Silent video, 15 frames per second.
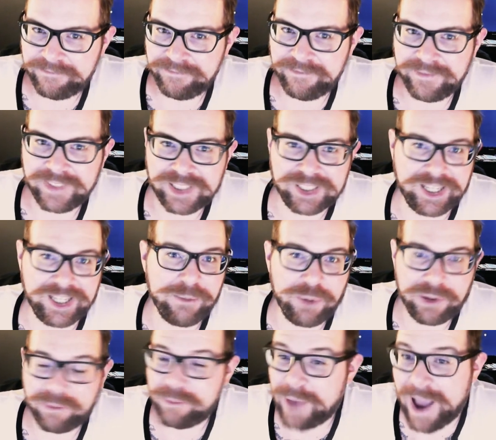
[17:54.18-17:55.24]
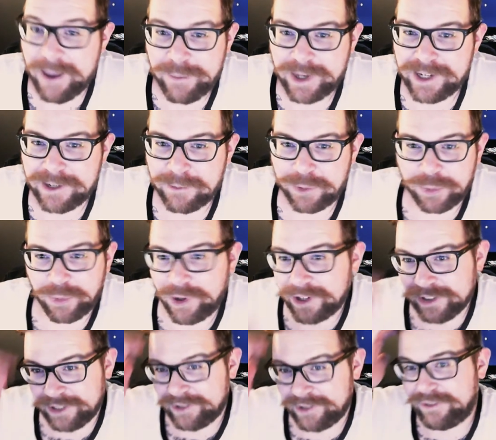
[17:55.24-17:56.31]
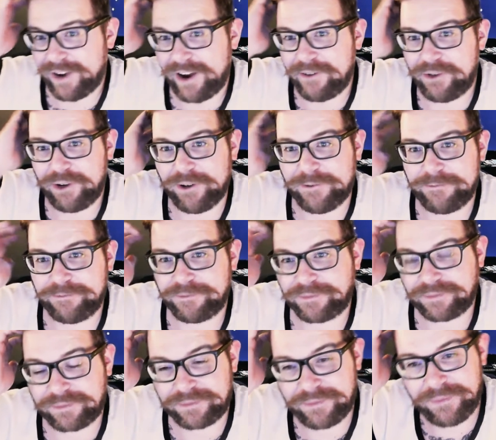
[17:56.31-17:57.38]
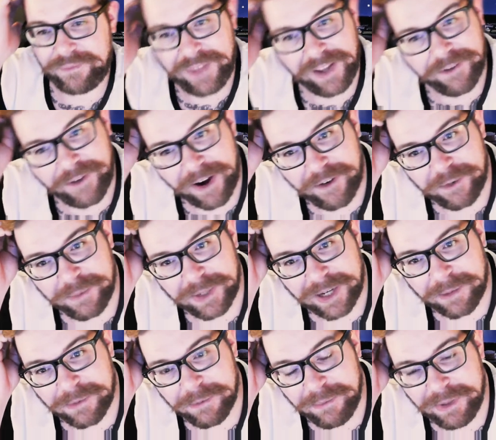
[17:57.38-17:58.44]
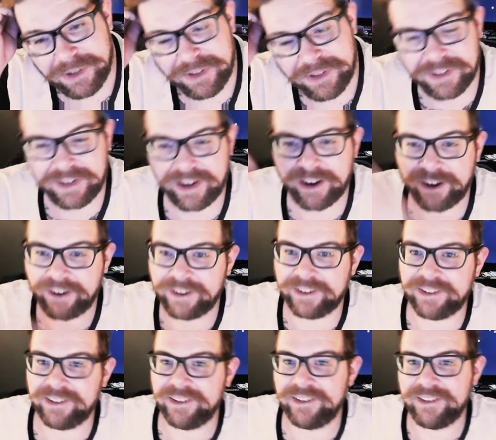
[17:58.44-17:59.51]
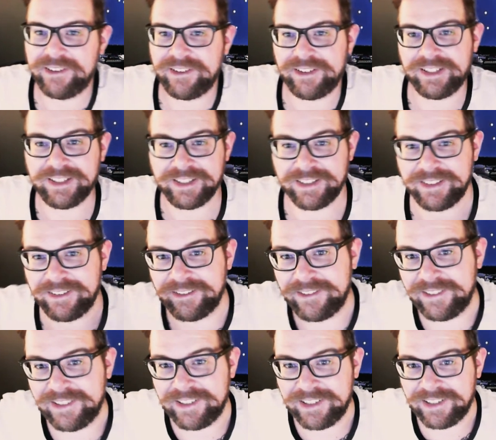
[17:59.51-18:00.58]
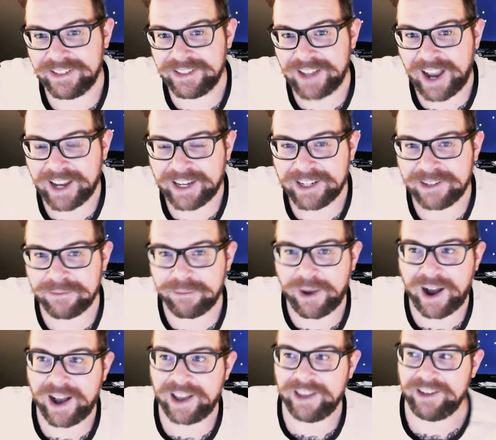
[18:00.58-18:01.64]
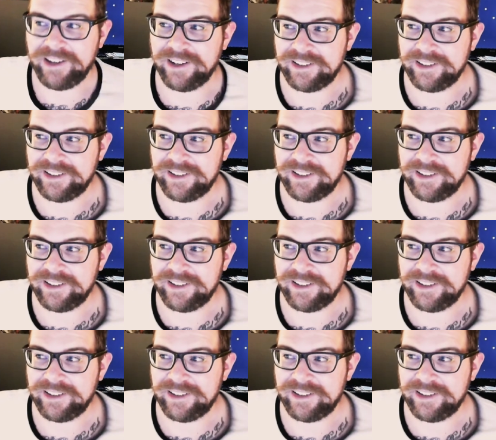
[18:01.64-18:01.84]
Same with Batman #1. If I ever become a millionaire and I can buy a